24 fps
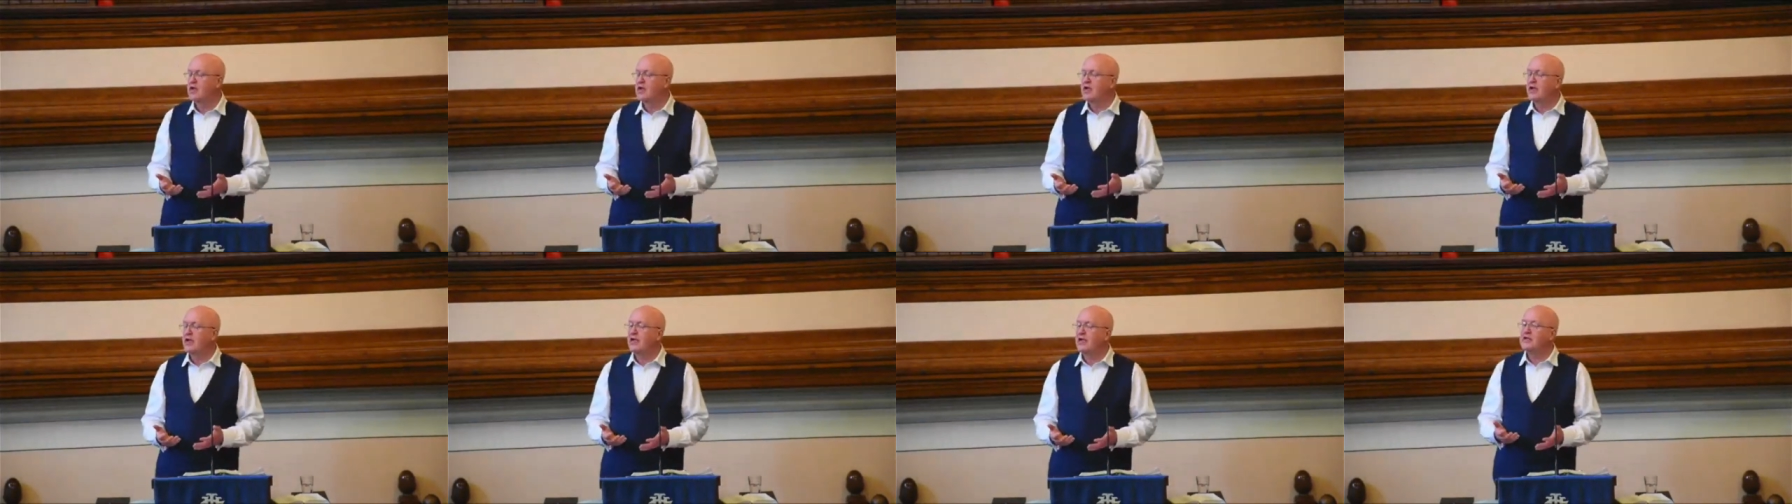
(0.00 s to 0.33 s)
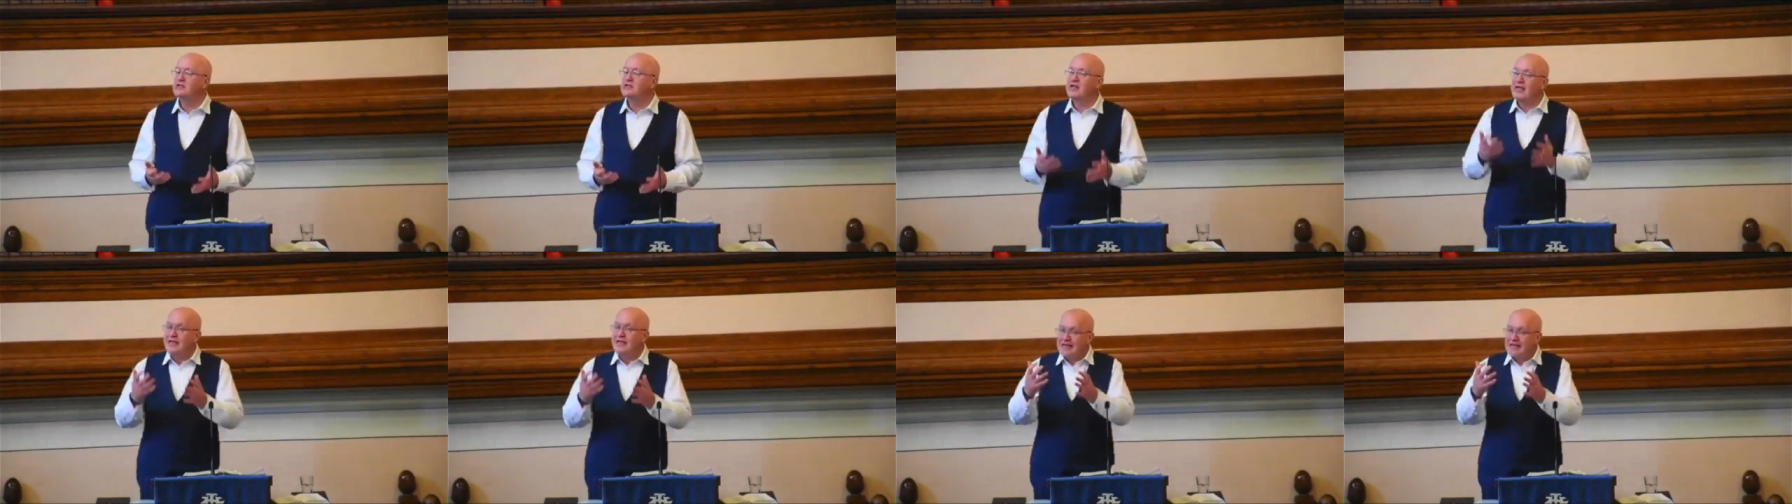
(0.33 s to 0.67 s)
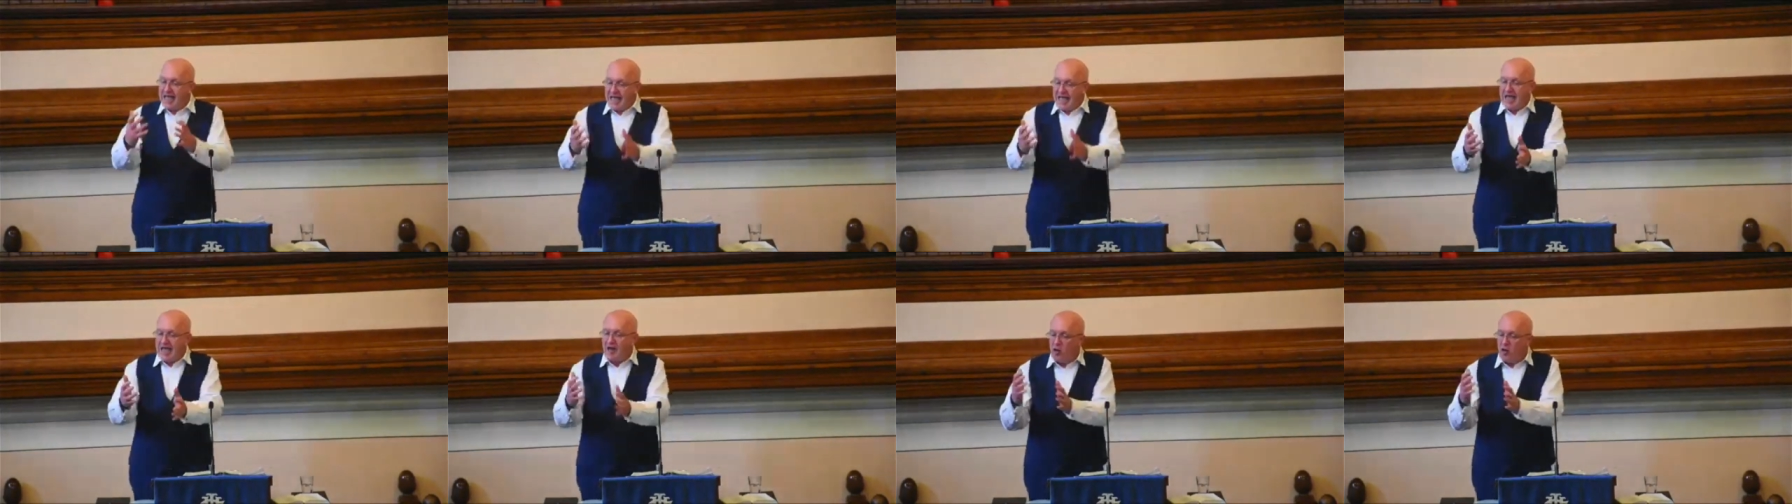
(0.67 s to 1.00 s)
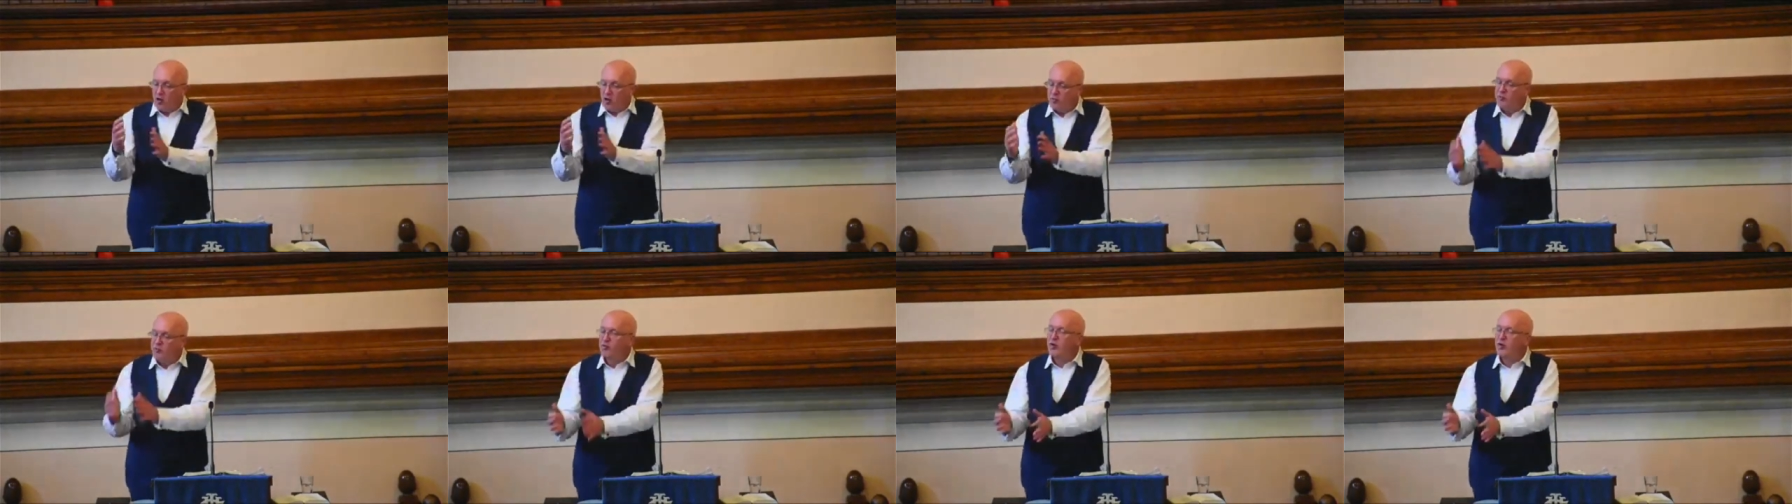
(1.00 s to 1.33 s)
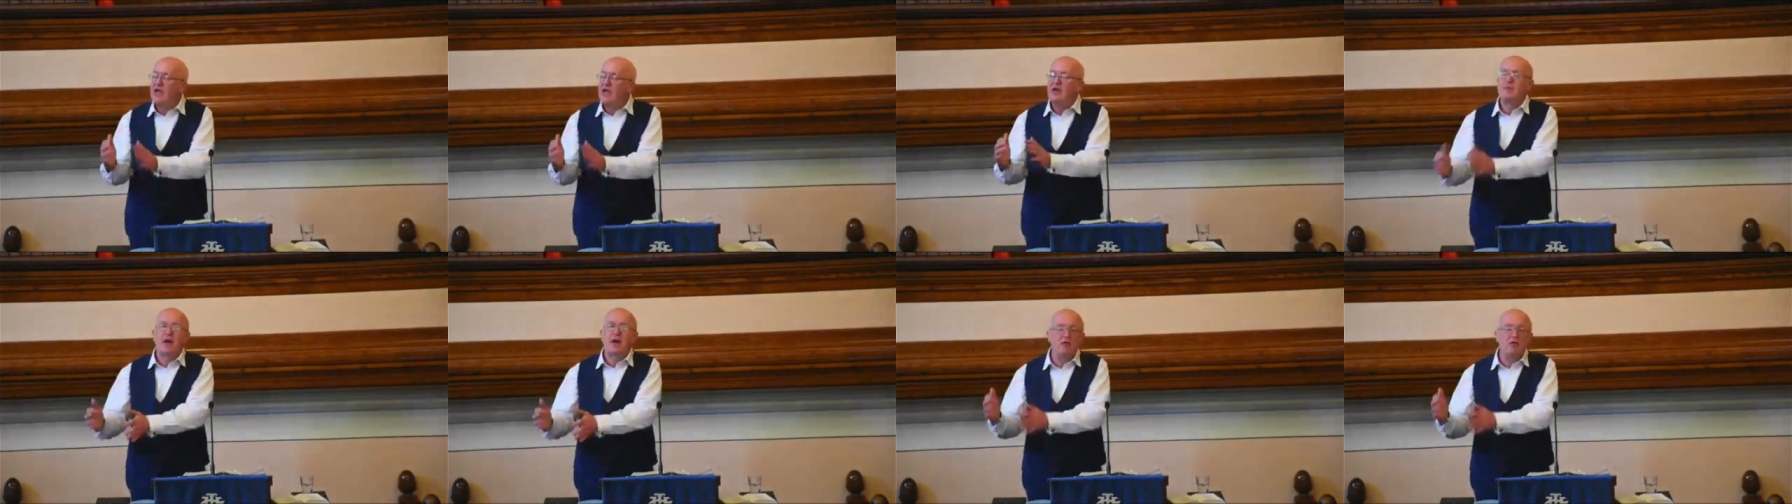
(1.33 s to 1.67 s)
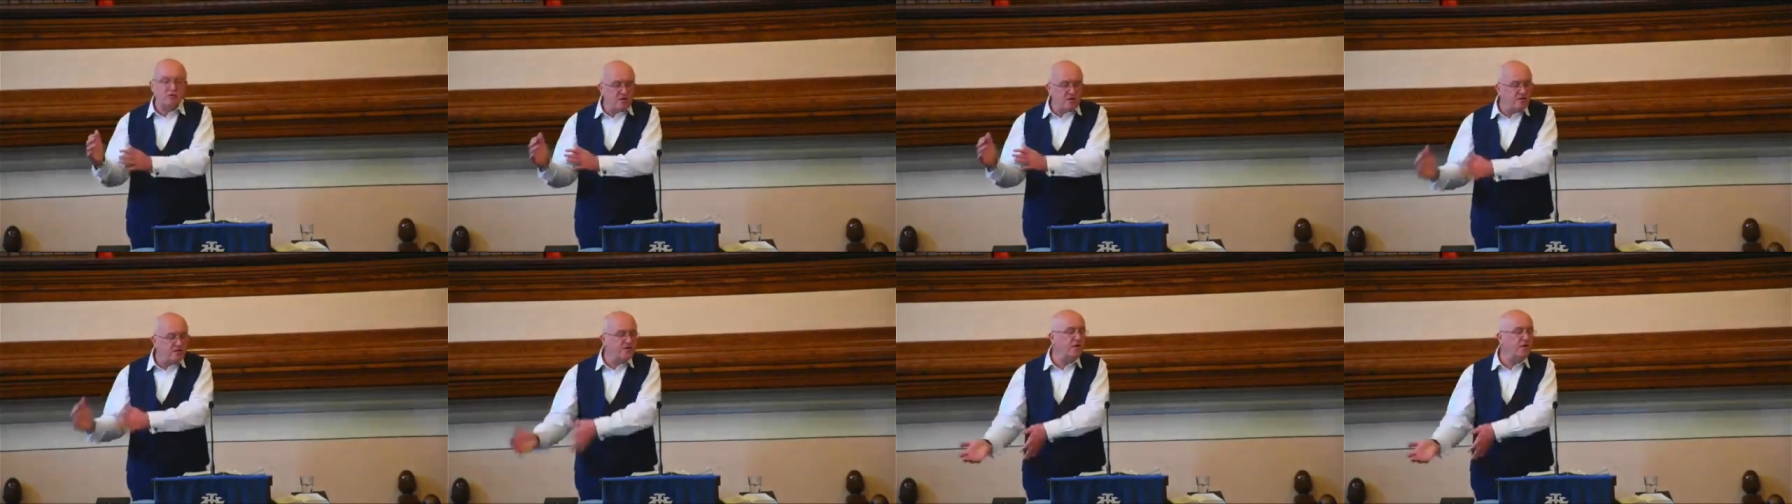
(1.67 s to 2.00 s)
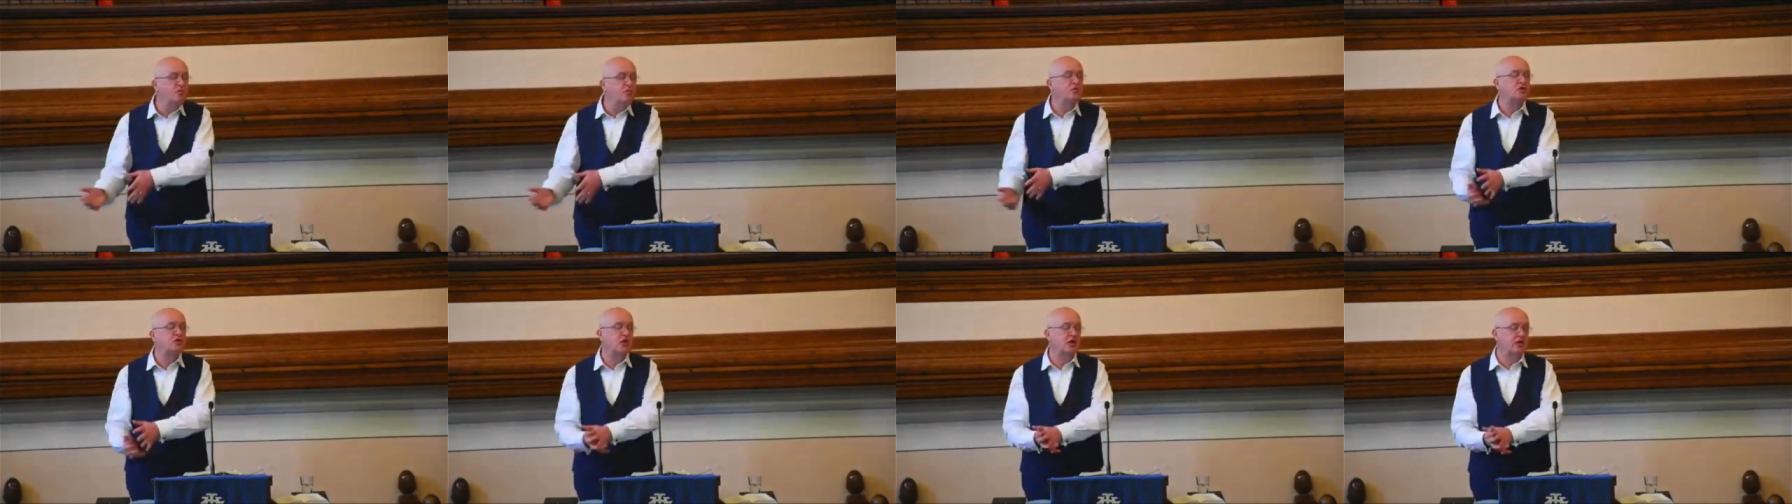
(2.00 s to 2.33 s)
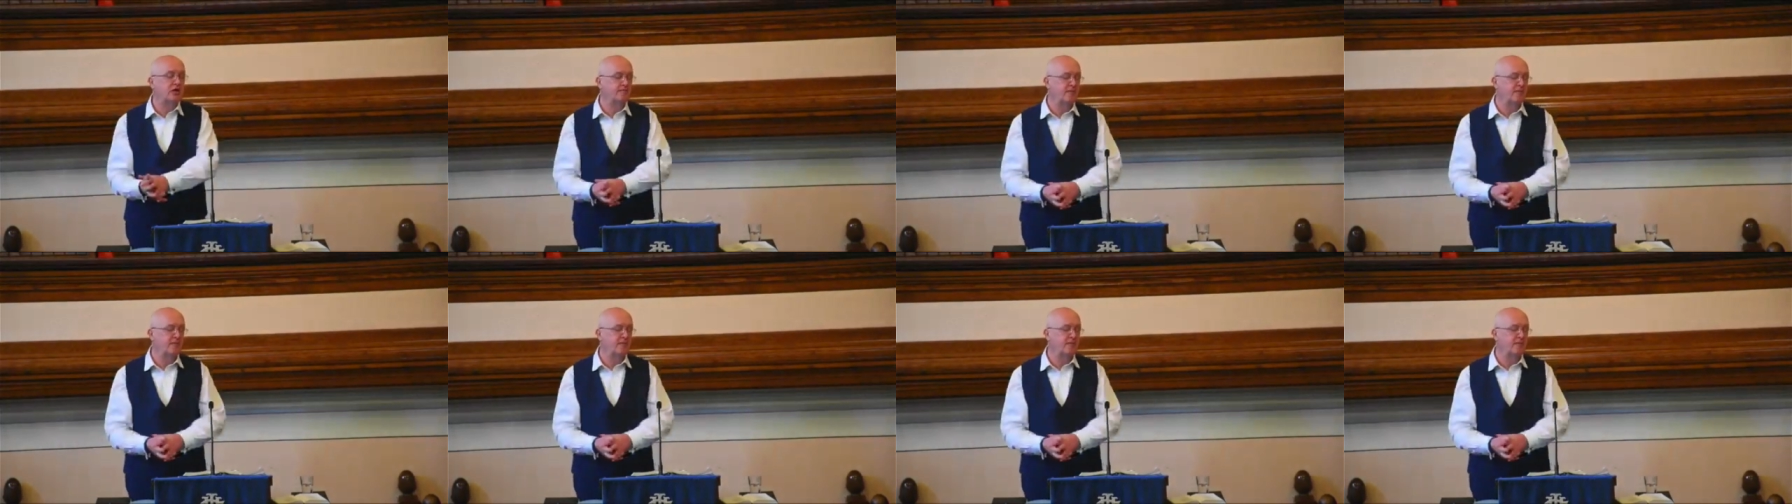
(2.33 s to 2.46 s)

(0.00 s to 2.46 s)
is they cannot bring about the future.